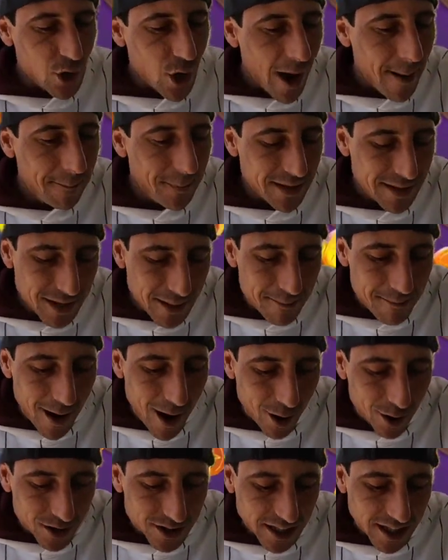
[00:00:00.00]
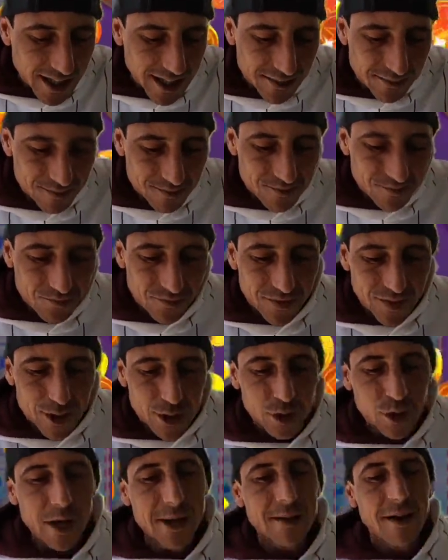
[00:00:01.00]
Dropping the multi.
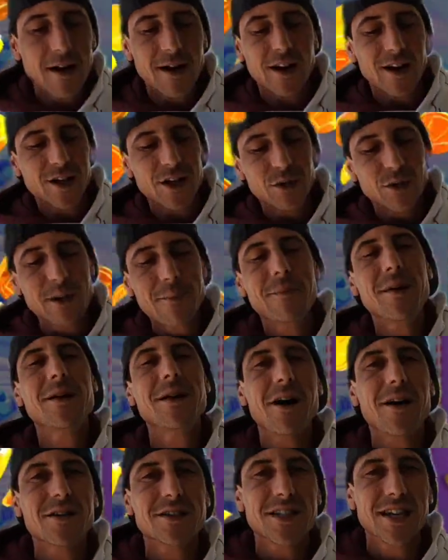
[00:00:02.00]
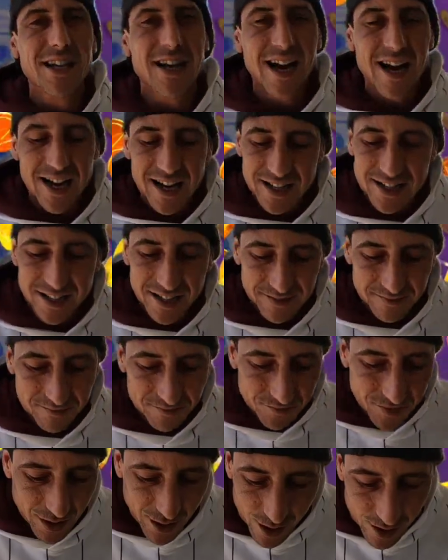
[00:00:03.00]
Sweet, uh, sweet bonanza, guys.
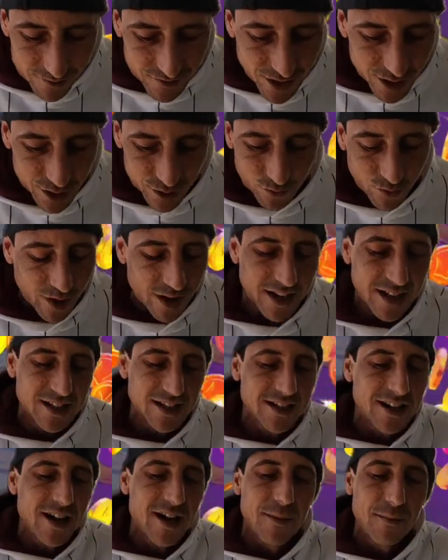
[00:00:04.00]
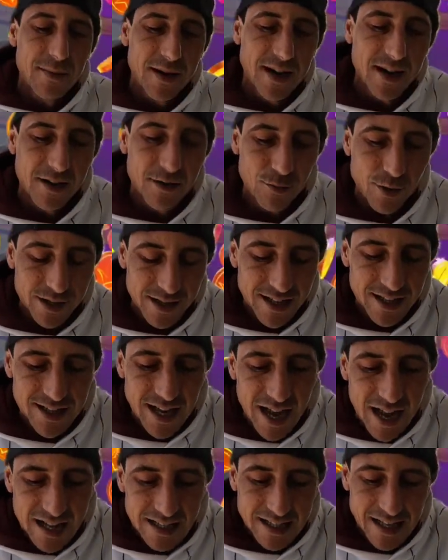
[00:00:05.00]
Love this freaking top, man. When
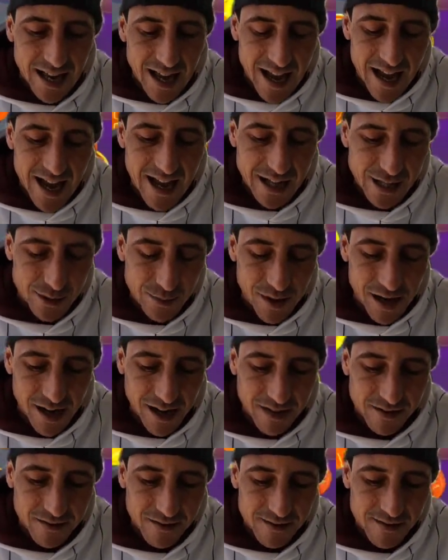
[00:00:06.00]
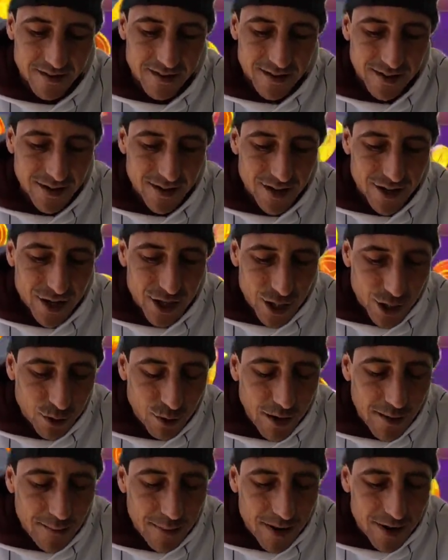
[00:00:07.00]
this hits, it hits, man.
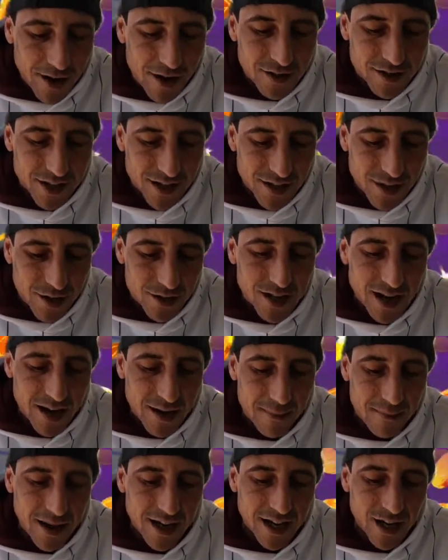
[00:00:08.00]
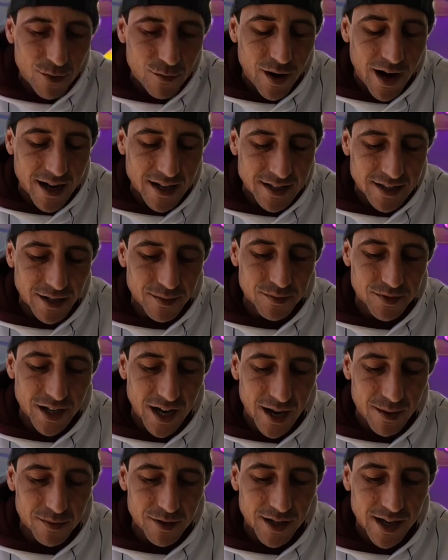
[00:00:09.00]
Sweet Bonanza knows how to make it right
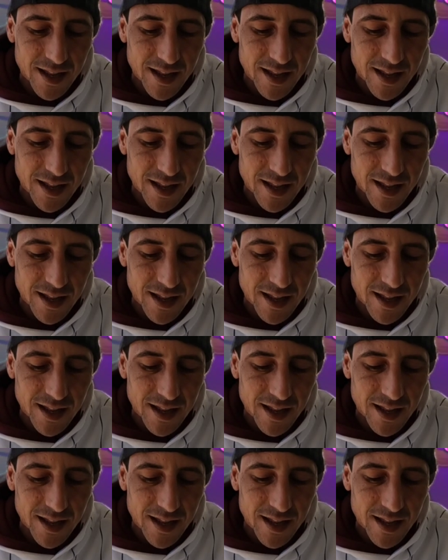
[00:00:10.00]
sometimes.